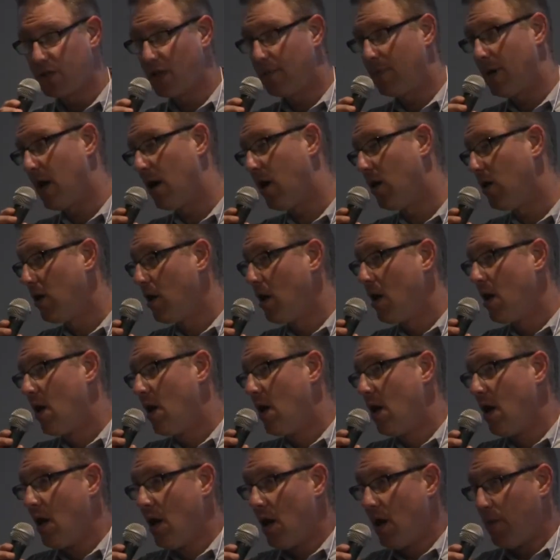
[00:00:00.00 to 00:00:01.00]
somehow
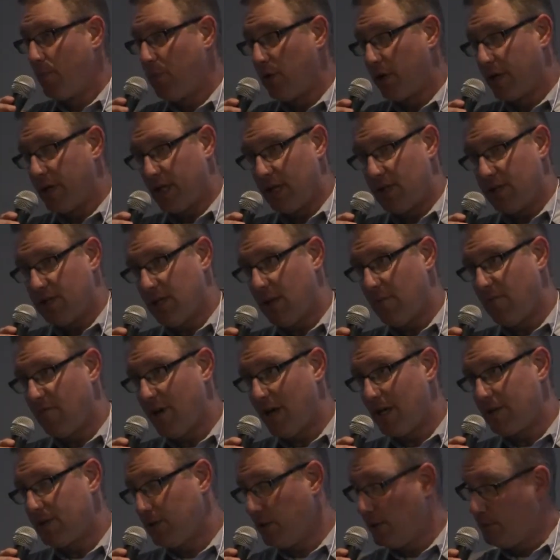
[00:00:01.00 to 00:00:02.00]
put it in some
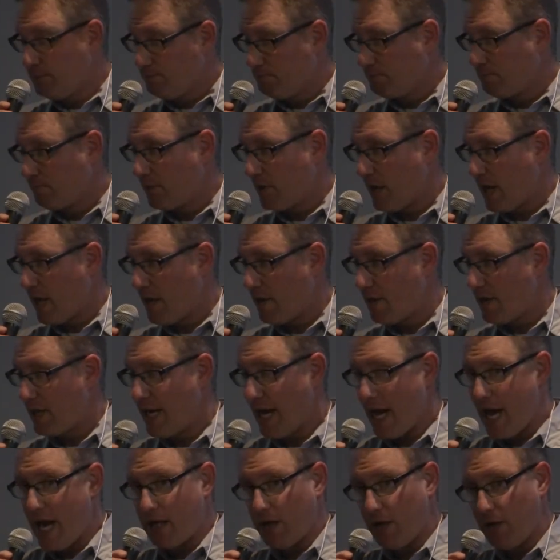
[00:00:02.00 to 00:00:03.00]
vessel and then
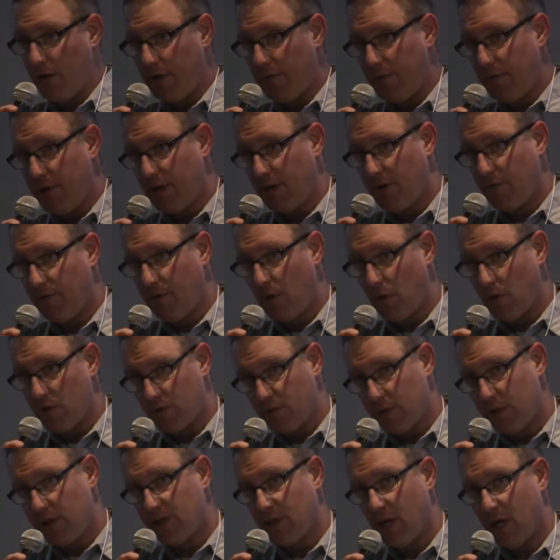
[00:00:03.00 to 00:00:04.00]
add a little bit of your
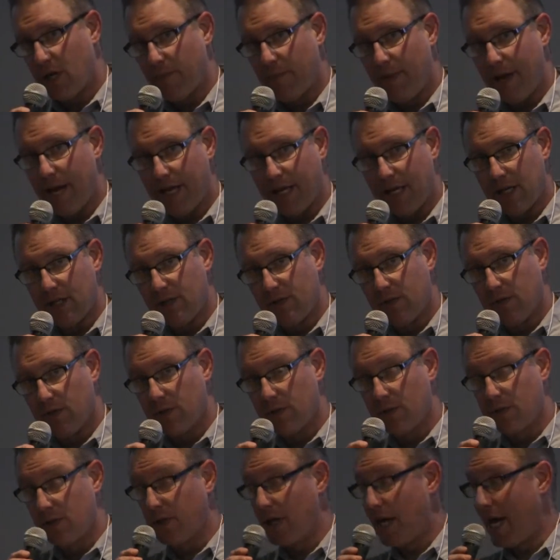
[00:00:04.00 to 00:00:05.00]
sweet cider back into it
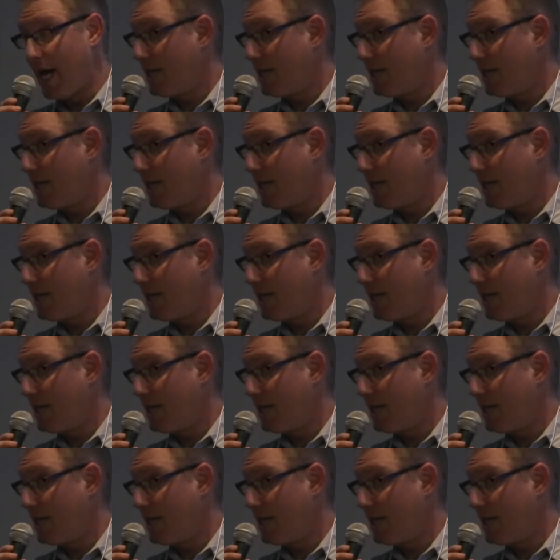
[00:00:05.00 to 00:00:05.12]
that's going to